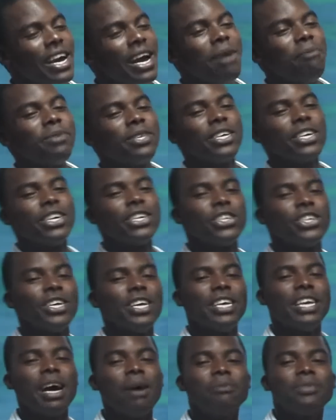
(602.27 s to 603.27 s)
comes to
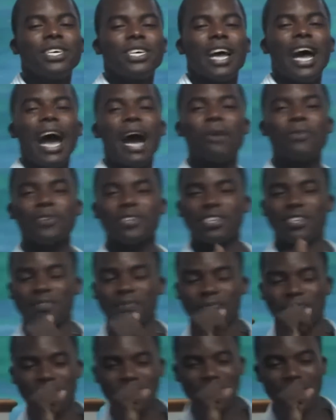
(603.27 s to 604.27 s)
the, he comes to the house,
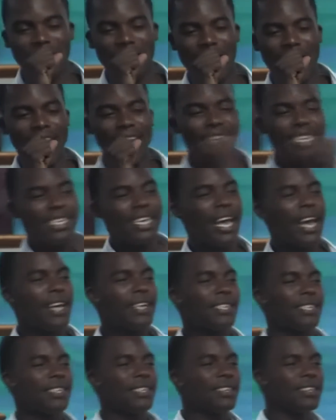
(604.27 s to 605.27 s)
and he
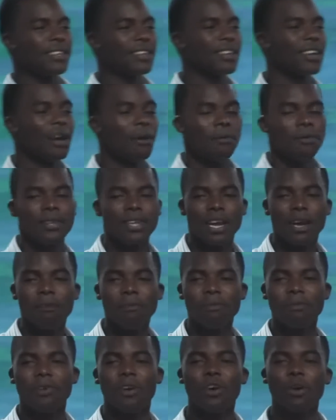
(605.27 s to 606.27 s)
says, "Come,
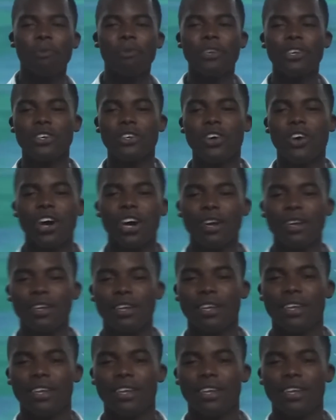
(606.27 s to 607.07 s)
come, open the door."